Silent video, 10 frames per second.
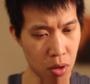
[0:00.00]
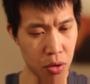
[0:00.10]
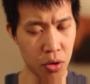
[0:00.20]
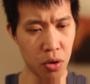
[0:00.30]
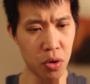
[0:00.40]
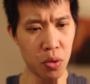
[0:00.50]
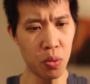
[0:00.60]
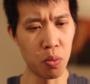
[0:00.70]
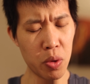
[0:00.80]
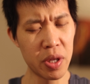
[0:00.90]

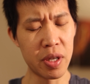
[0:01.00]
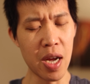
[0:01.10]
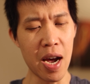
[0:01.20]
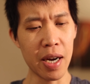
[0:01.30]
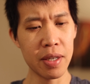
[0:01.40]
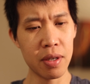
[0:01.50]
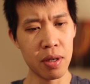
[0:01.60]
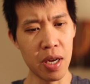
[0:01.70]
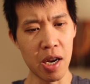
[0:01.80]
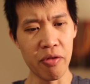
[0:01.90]
so with
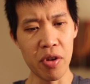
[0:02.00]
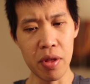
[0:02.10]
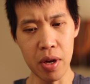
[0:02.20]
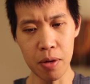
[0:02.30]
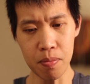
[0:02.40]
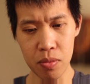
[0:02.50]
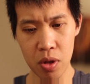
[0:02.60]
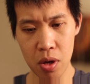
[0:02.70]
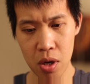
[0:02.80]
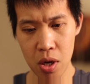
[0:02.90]
tax and everything,
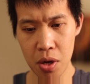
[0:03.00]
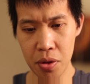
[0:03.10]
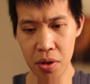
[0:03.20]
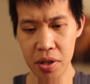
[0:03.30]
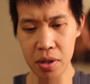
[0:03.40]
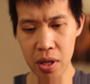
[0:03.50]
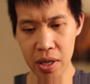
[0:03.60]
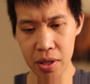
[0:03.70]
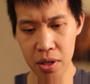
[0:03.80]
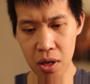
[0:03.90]
this
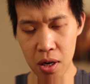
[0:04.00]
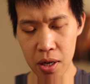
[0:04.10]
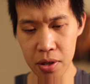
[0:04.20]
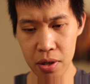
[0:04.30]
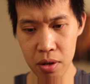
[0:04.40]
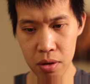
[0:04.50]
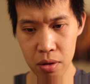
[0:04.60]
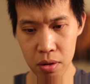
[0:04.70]
lens cost